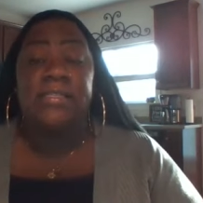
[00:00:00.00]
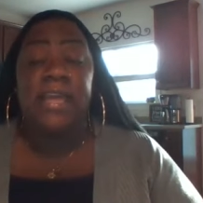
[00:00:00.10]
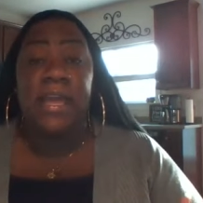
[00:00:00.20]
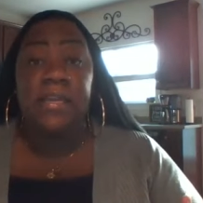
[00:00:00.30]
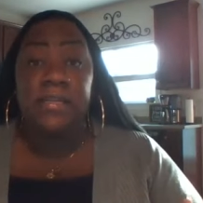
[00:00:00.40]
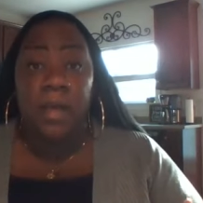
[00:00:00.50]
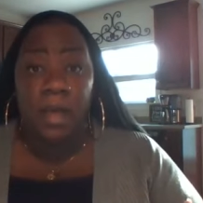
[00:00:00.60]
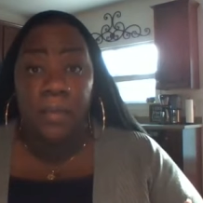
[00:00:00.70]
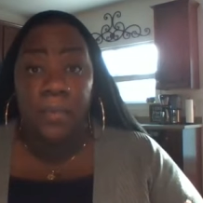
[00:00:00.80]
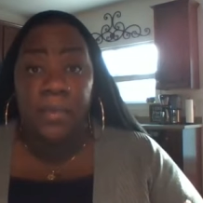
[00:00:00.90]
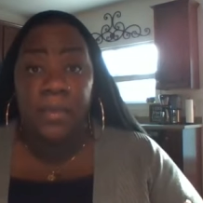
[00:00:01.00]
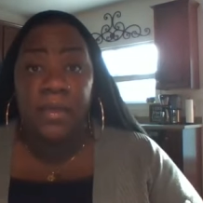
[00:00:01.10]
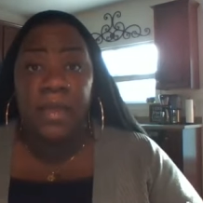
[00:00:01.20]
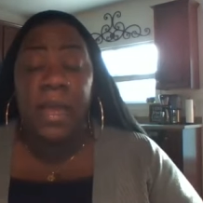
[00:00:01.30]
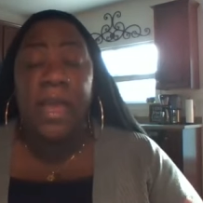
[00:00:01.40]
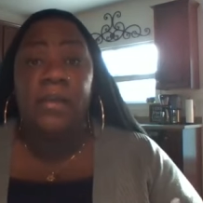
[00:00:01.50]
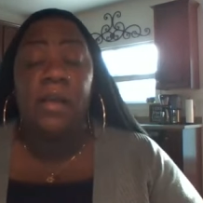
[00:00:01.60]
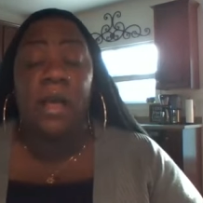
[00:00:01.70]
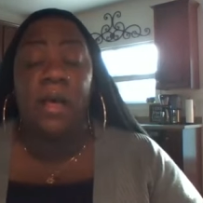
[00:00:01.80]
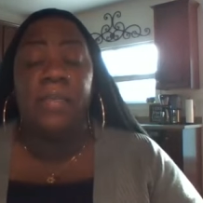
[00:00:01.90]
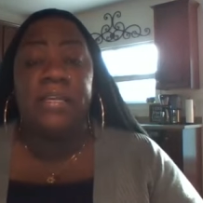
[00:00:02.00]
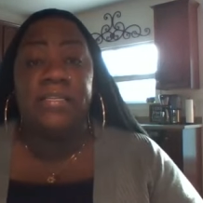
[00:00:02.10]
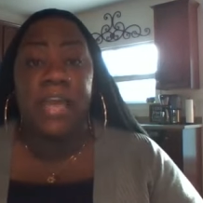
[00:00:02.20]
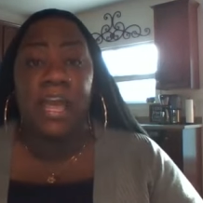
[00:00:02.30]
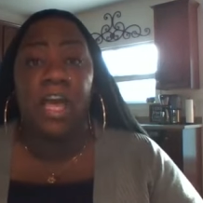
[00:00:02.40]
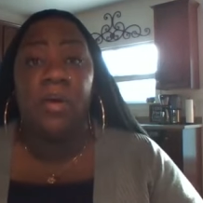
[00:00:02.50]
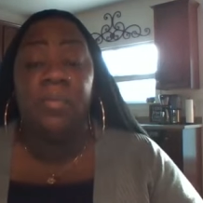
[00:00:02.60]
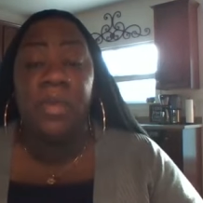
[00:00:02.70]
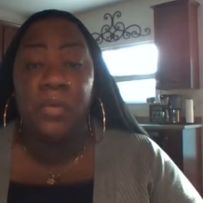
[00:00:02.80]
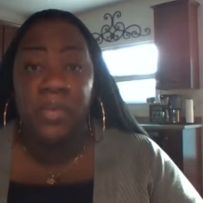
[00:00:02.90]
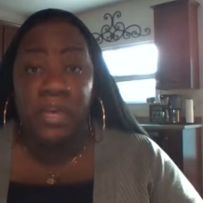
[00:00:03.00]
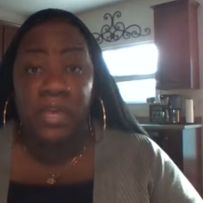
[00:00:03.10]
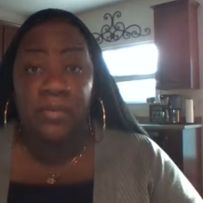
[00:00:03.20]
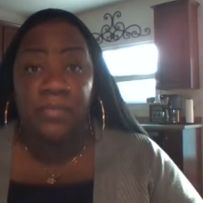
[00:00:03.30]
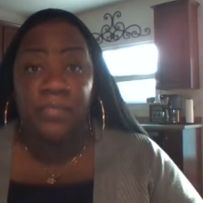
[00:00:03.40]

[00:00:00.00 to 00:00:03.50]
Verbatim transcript: stand up and come and take communion.